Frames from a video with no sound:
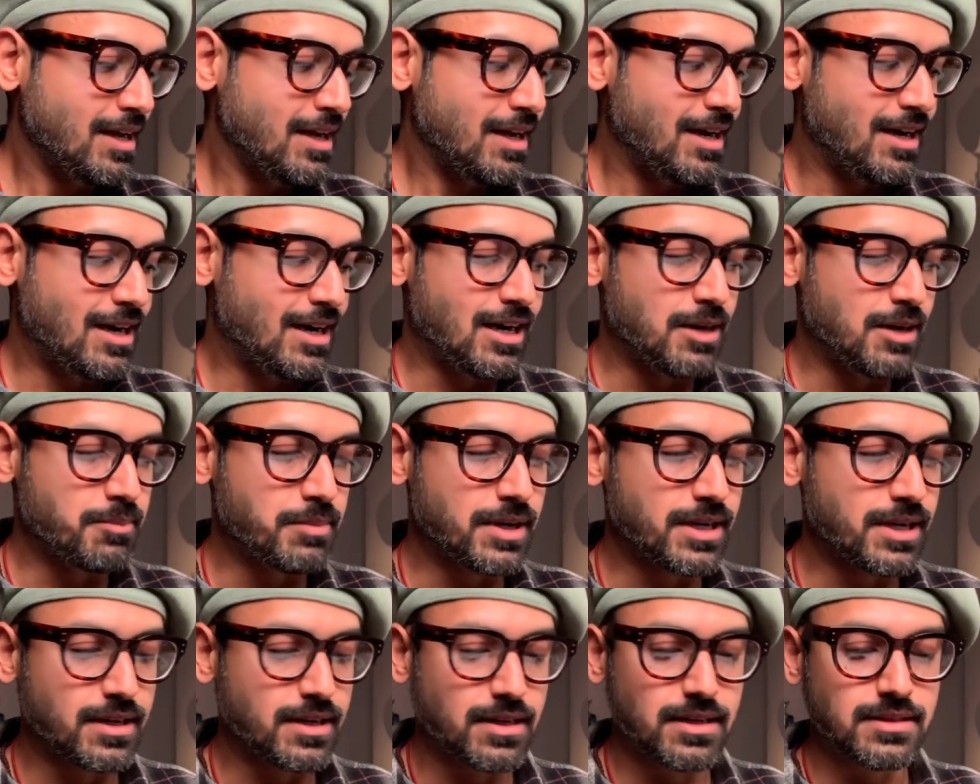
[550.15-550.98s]

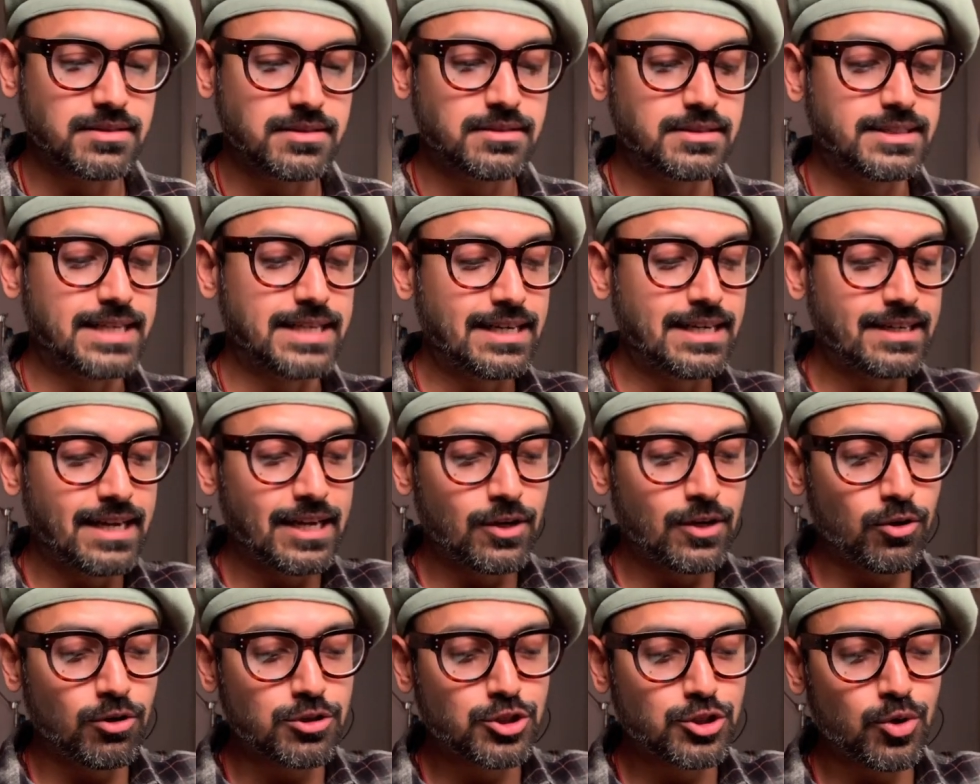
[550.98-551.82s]
But Z9
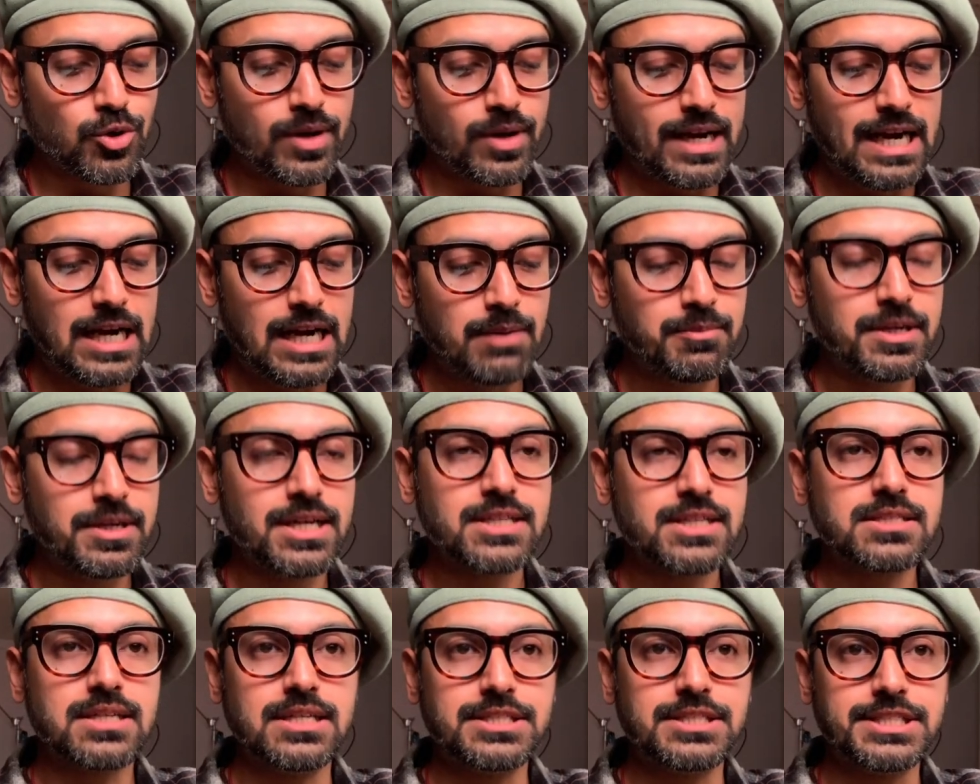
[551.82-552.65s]
also helped
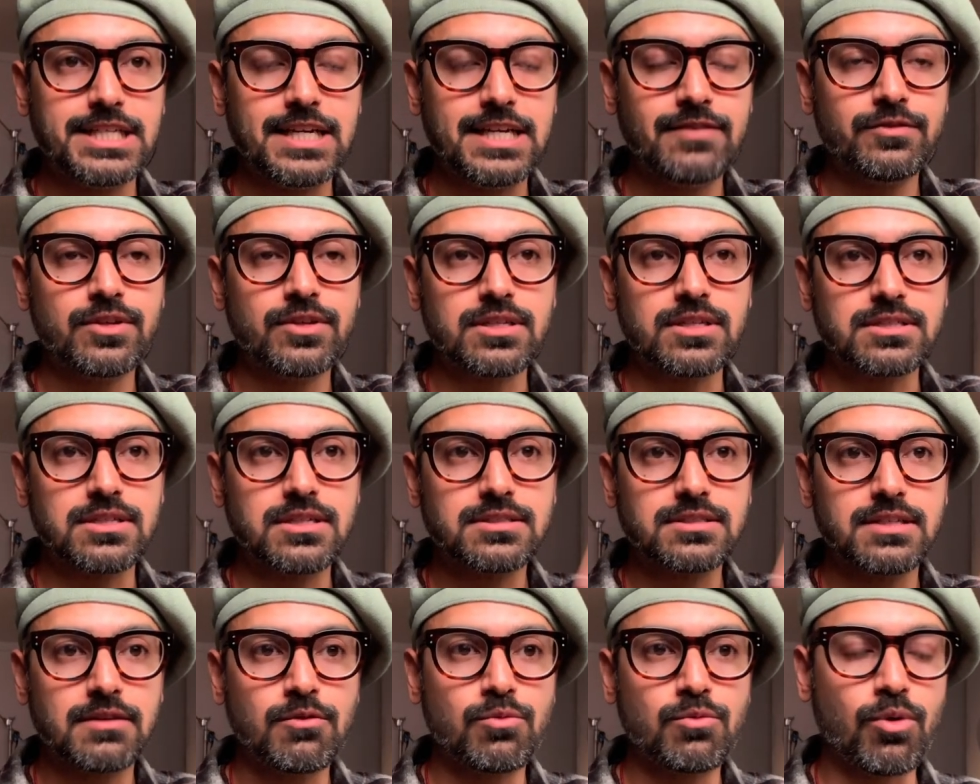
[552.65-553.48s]
us achieve the results
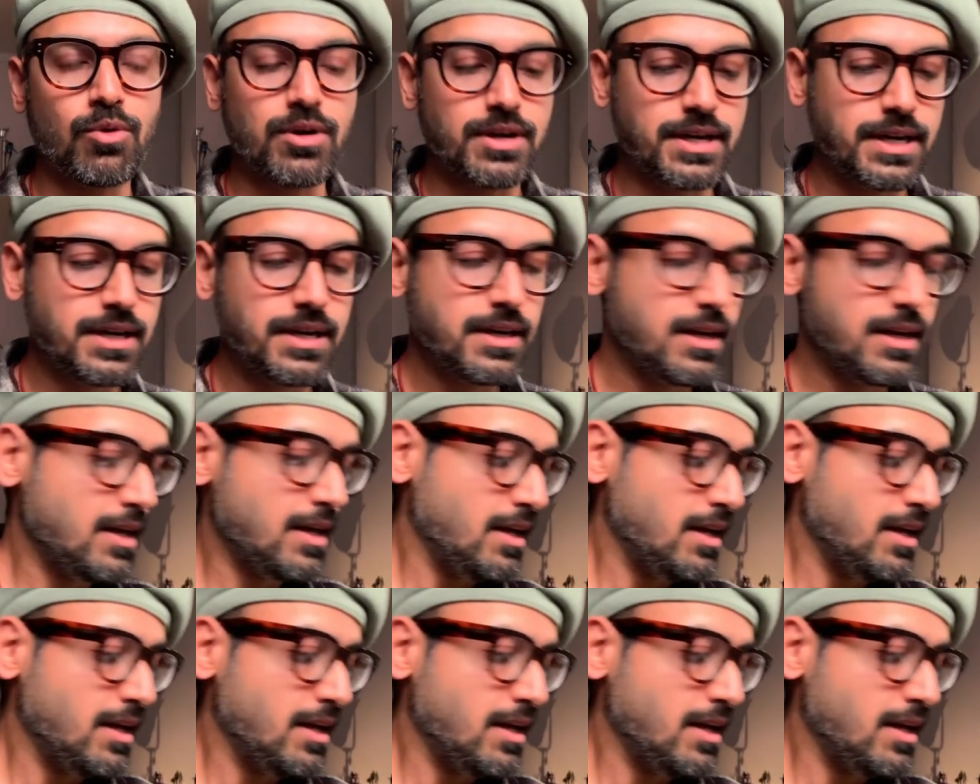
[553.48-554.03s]
that we wanted.